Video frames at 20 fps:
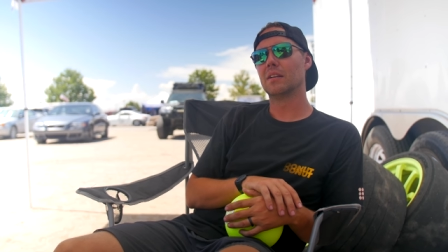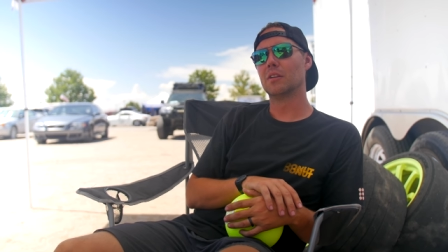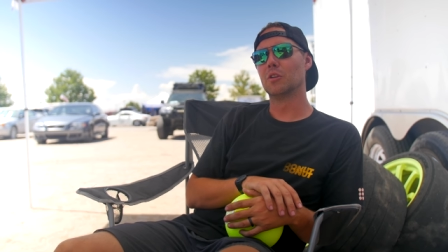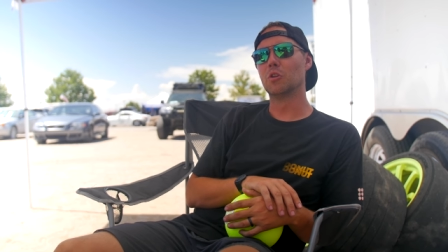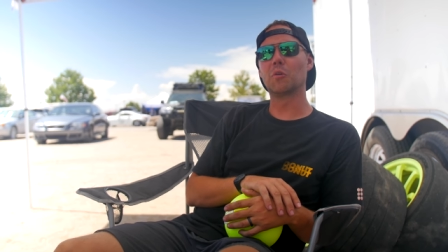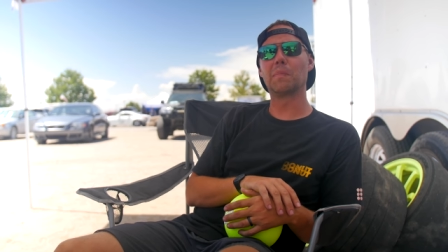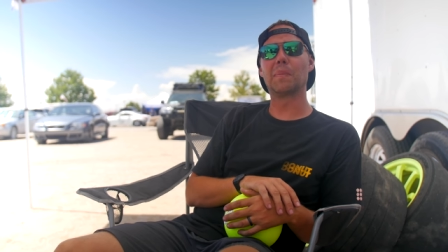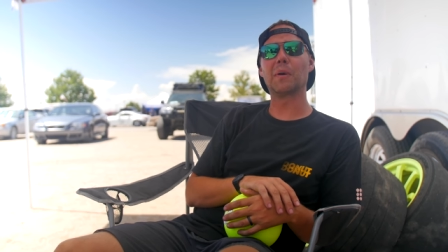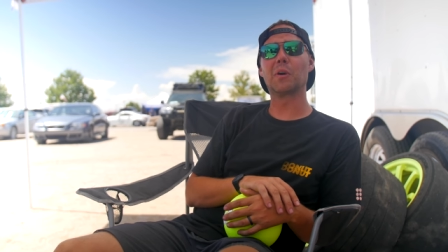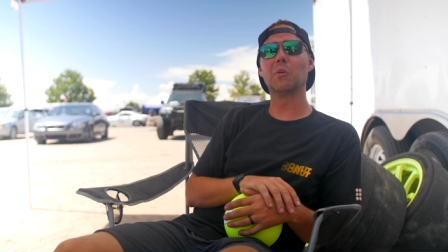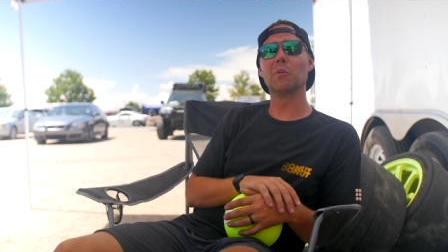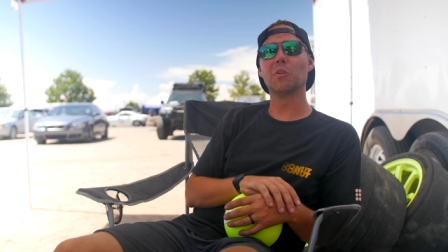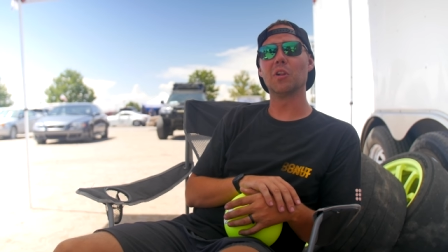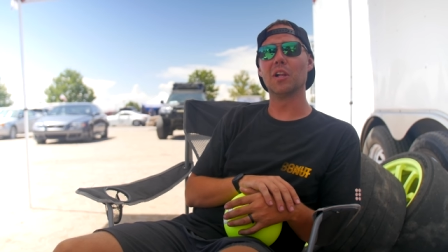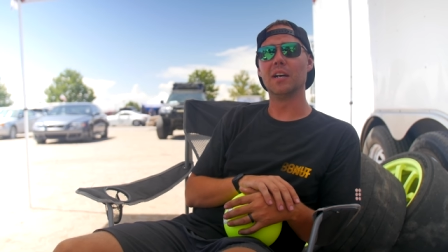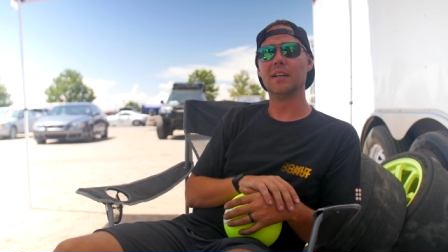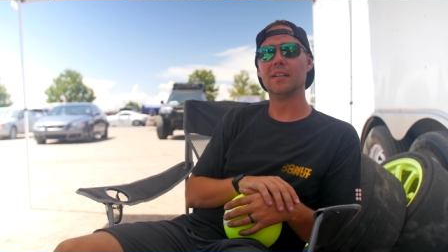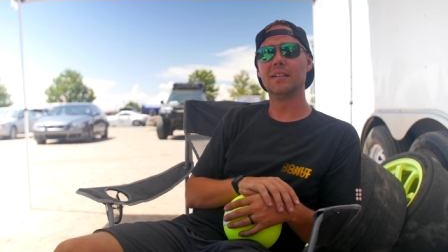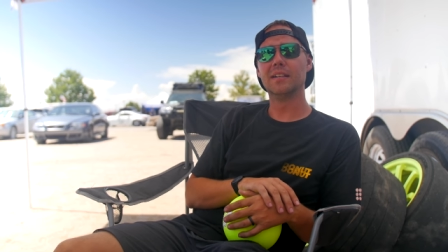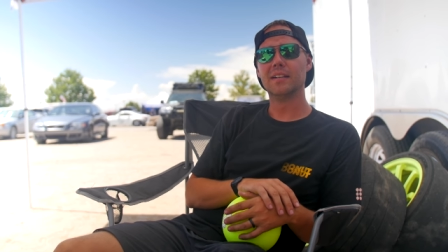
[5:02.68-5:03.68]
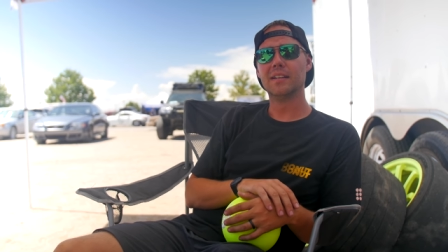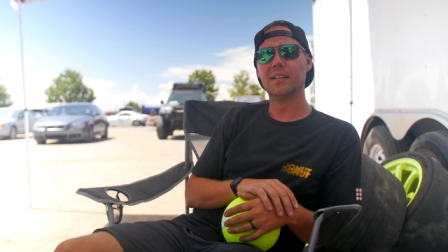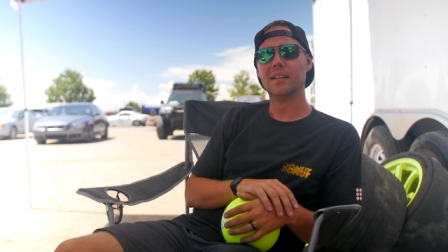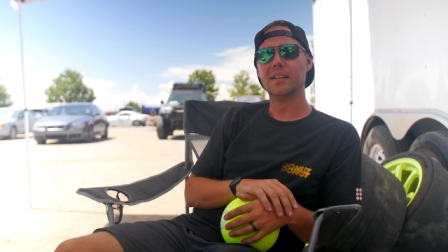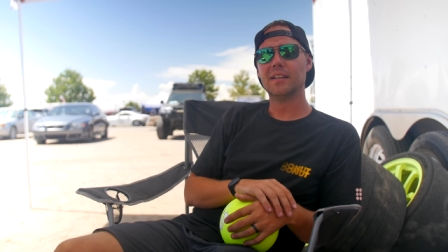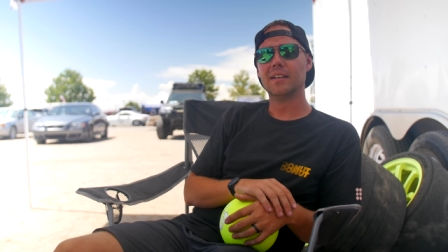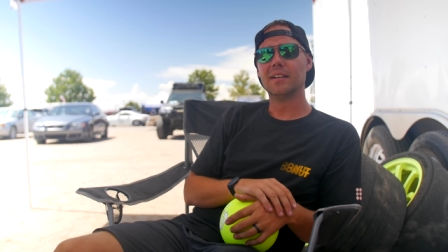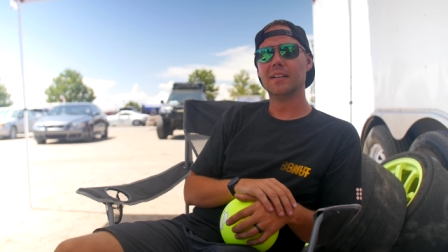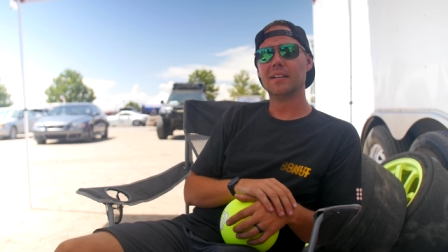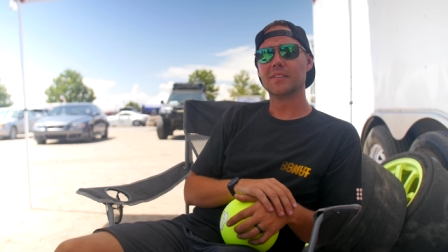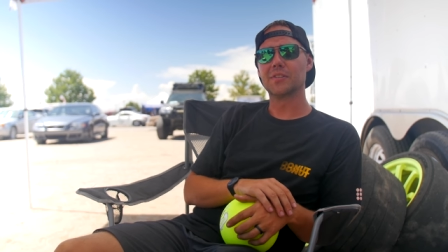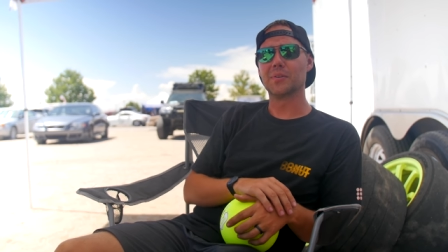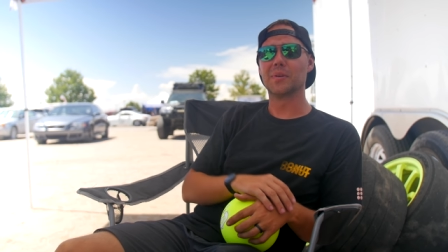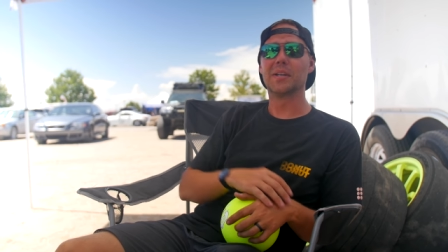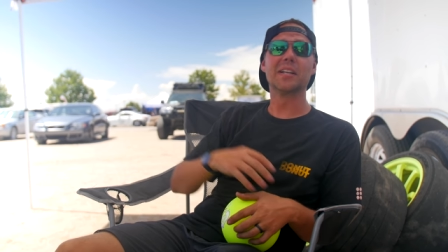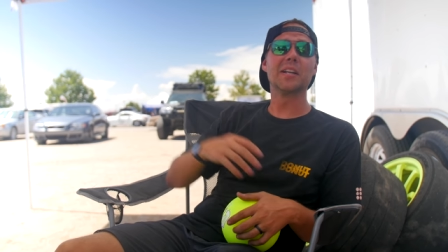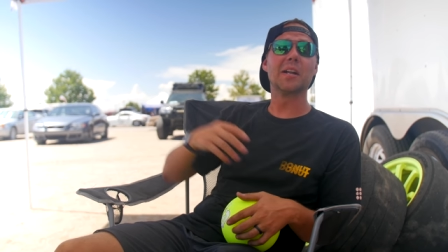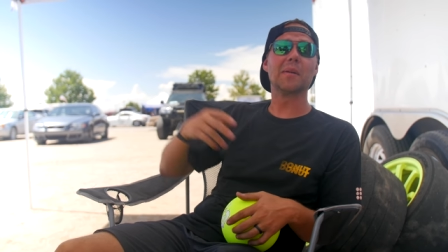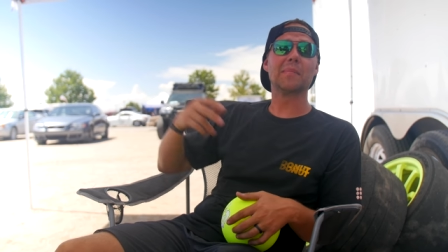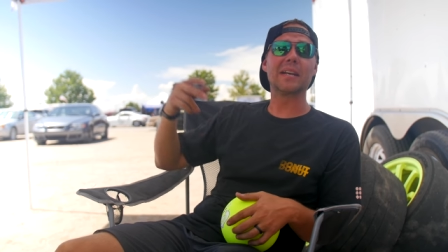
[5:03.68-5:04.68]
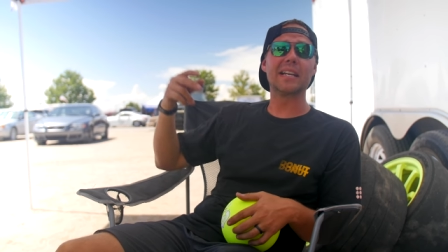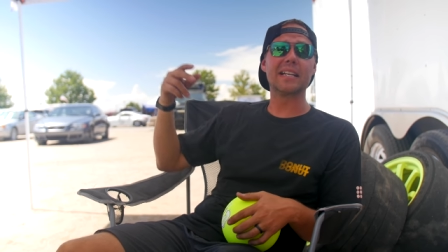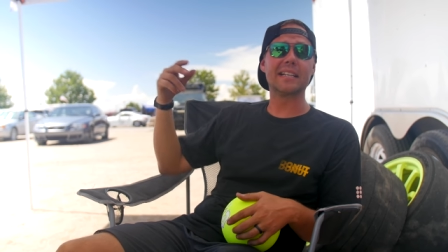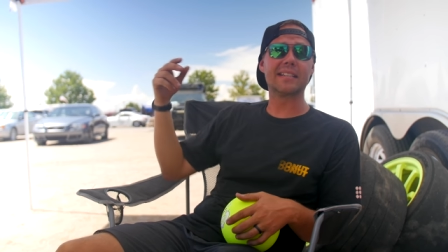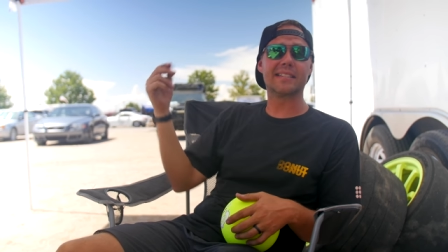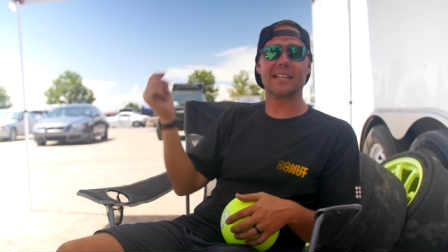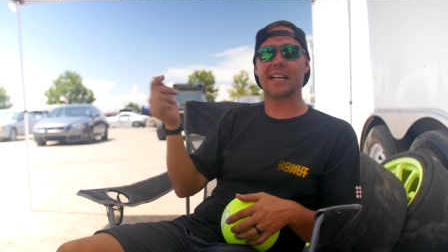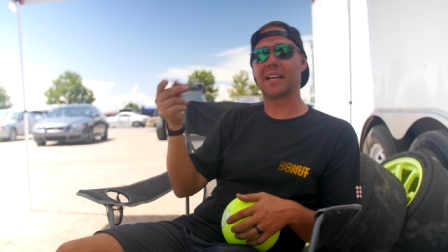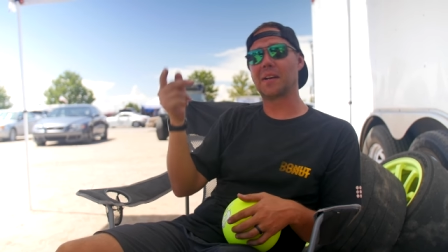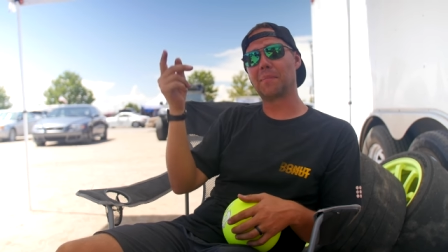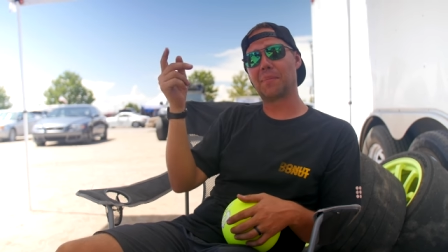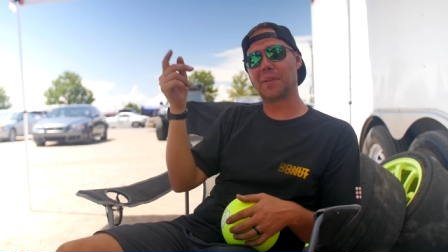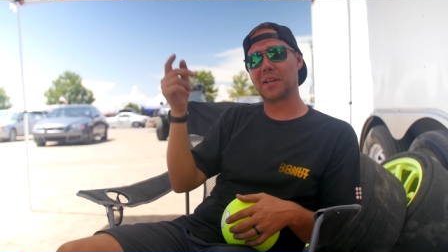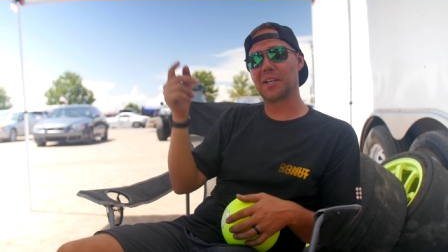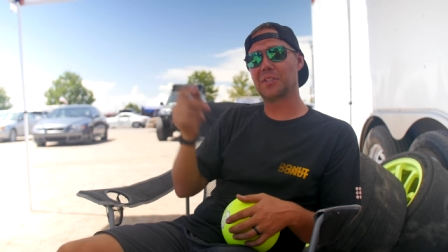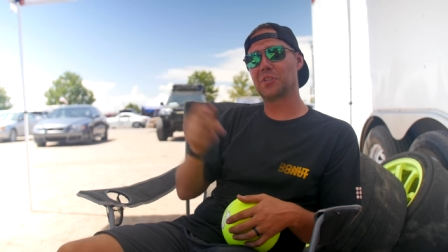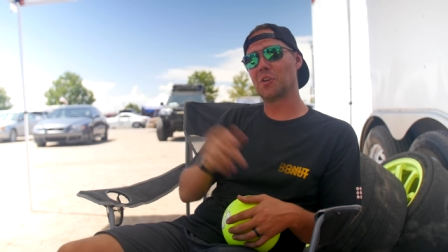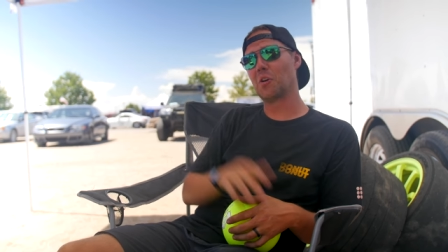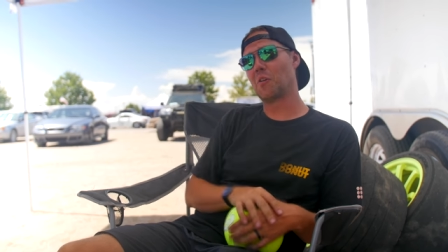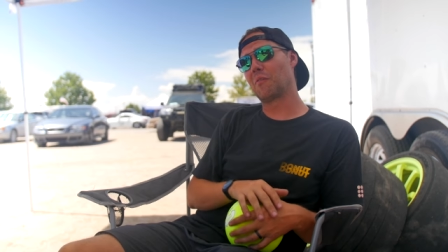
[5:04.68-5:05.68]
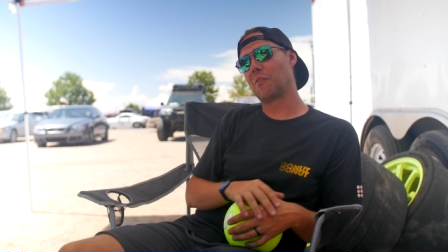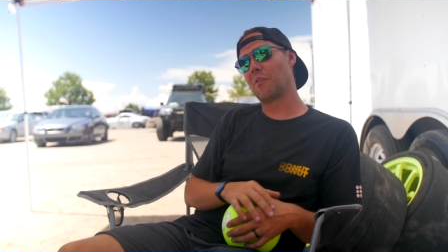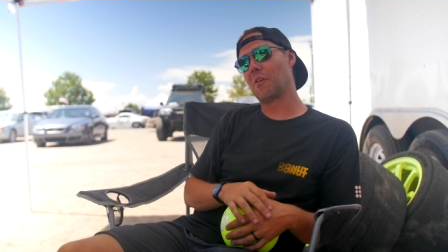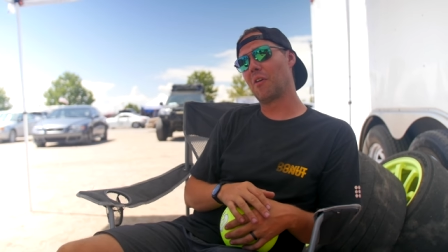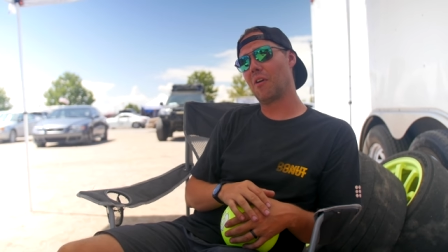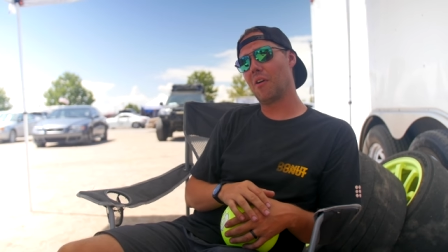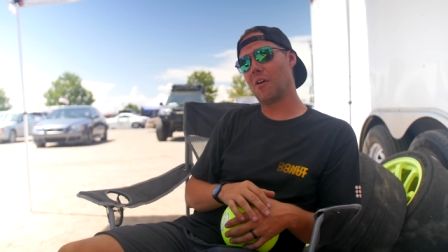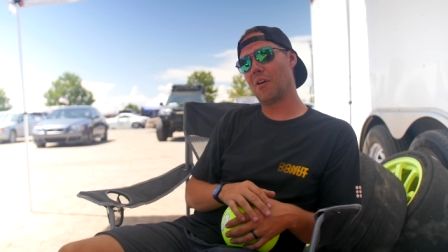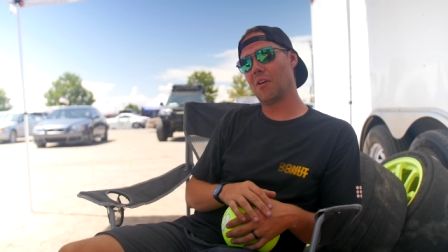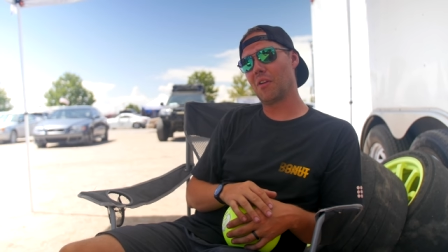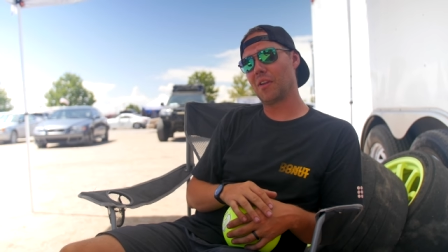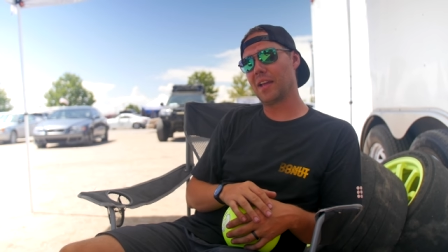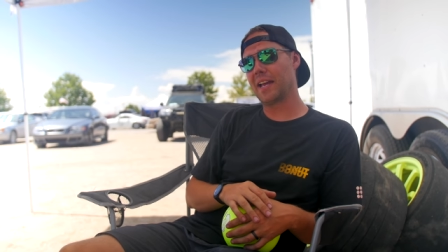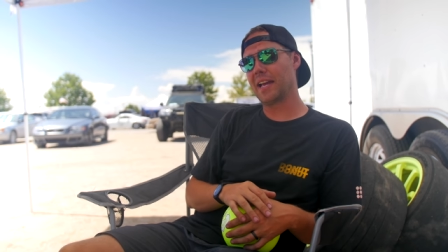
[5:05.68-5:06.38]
Luke Pakula. So I ended up getting second place overall